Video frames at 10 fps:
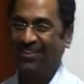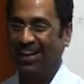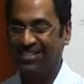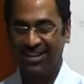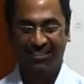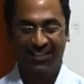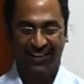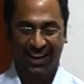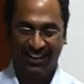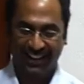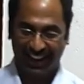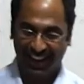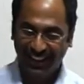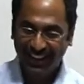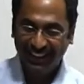extremely well.
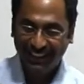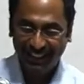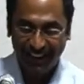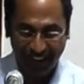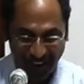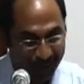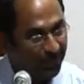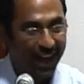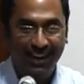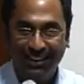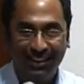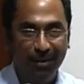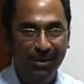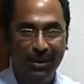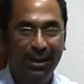Okay. And
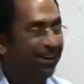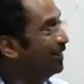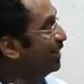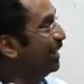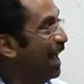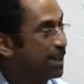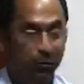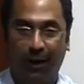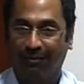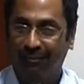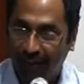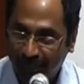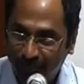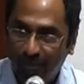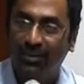coming to that, the last one, right?
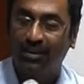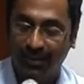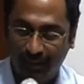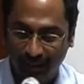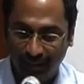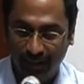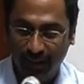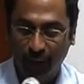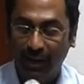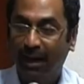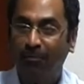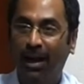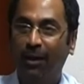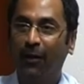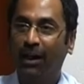You will get
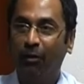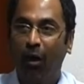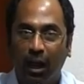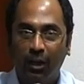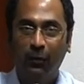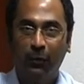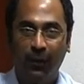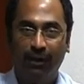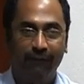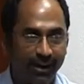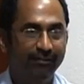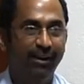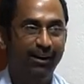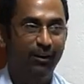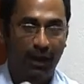paid well. You'll all do very
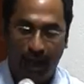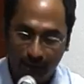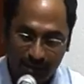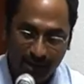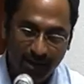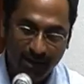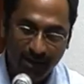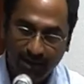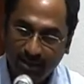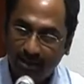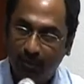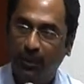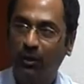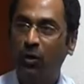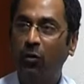well in your lives.
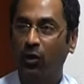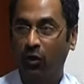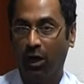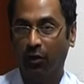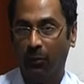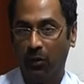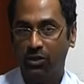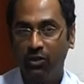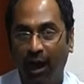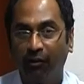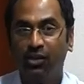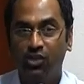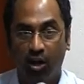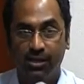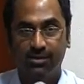But do what you love the most. You have that
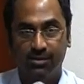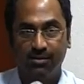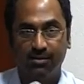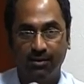choice.